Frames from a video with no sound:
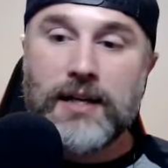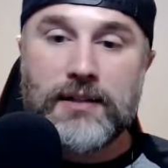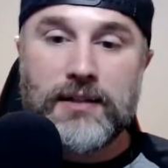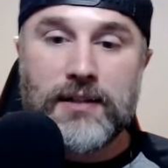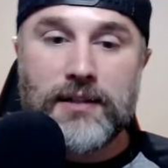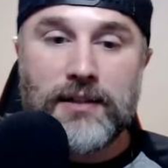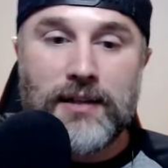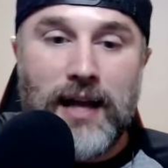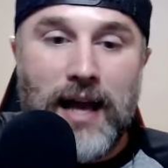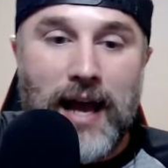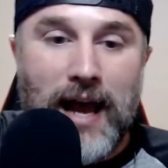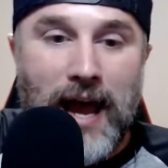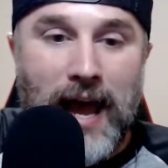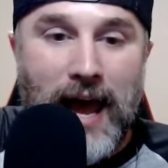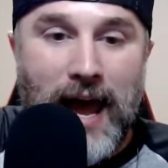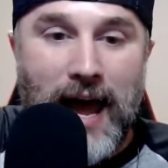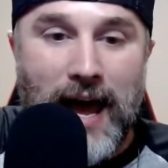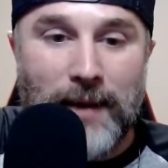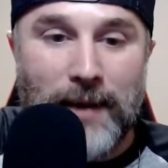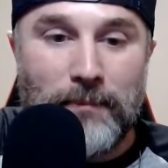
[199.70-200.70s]
night,
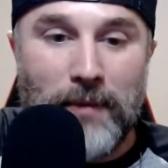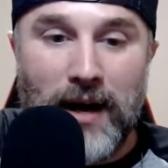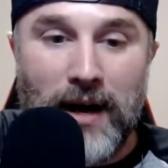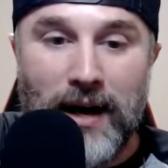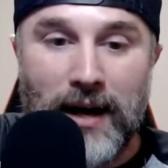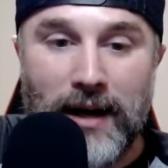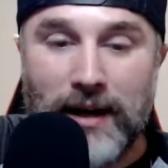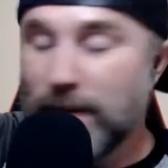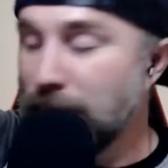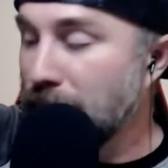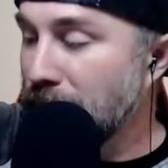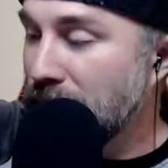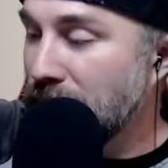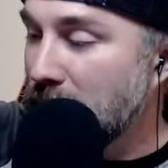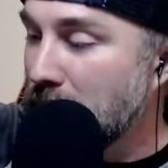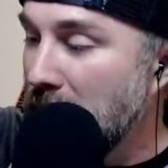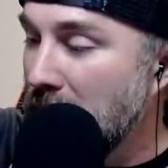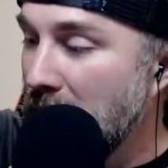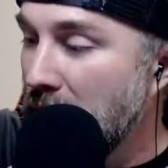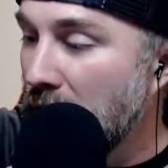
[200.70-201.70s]
had my
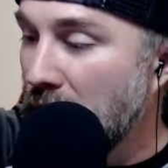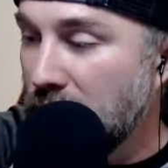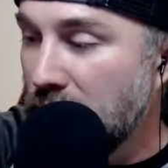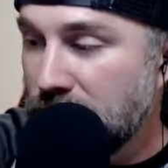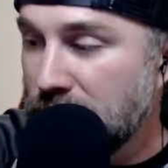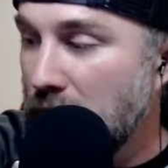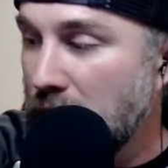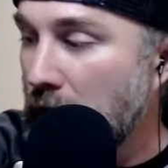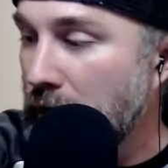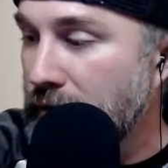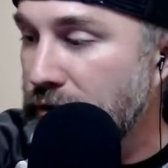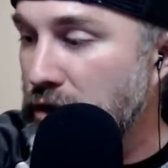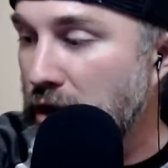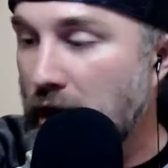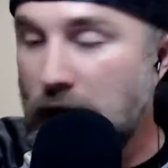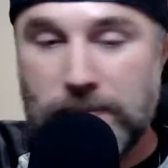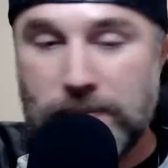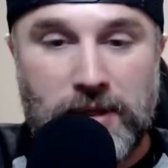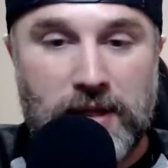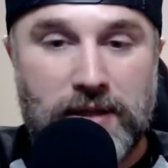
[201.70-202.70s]
Hall's cough
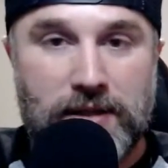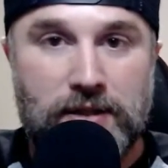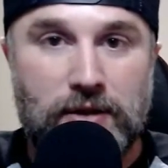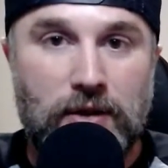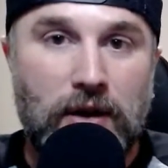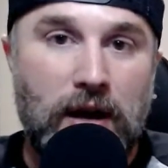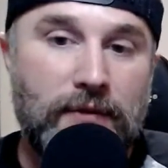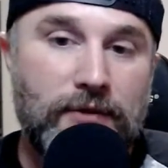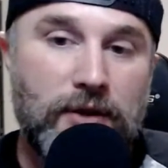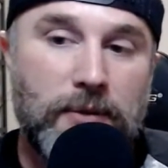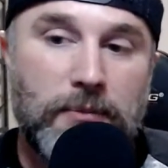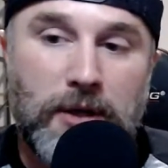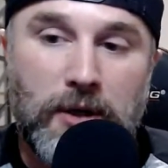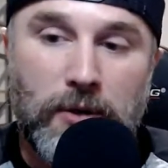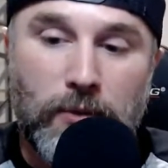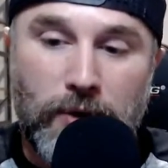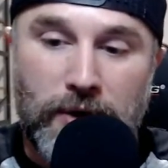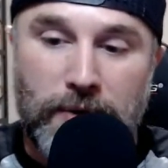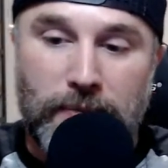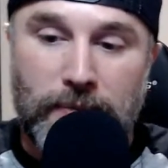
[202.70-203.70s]
drops. I still have them
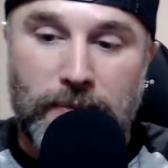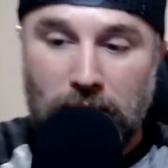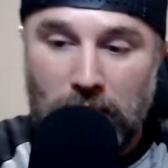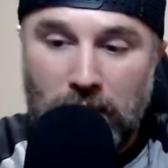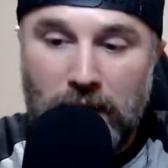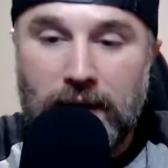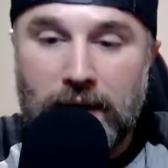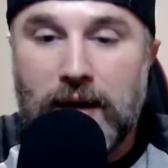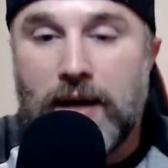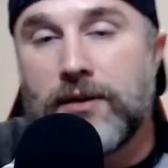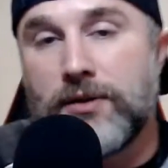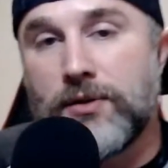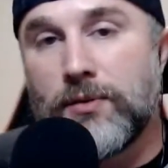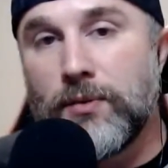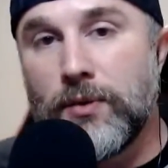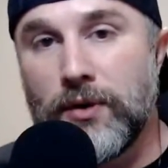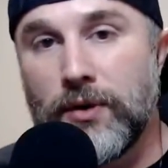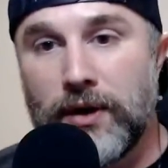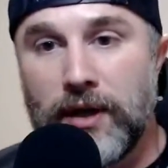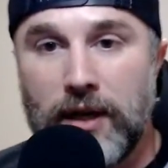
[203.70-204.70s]
here with me right now, so
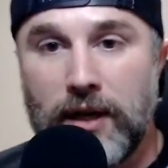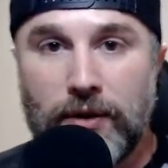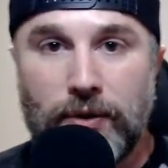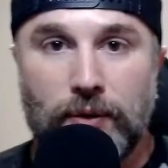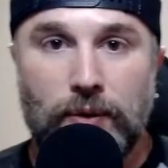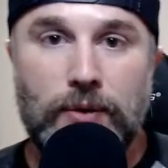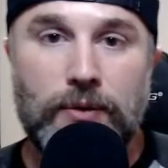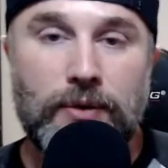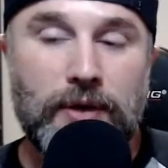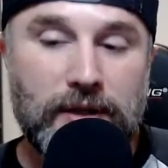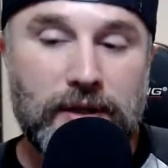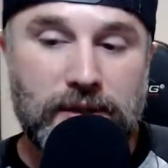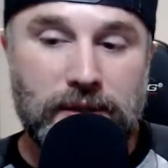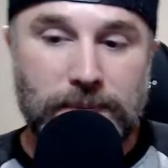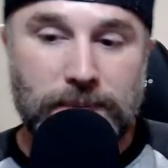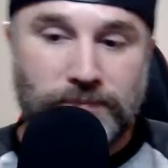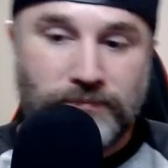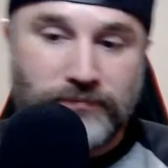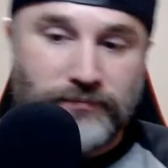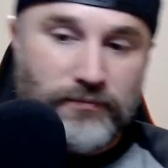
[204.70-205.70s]
we're going to get through
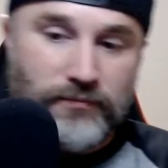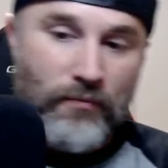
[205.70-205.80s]
this.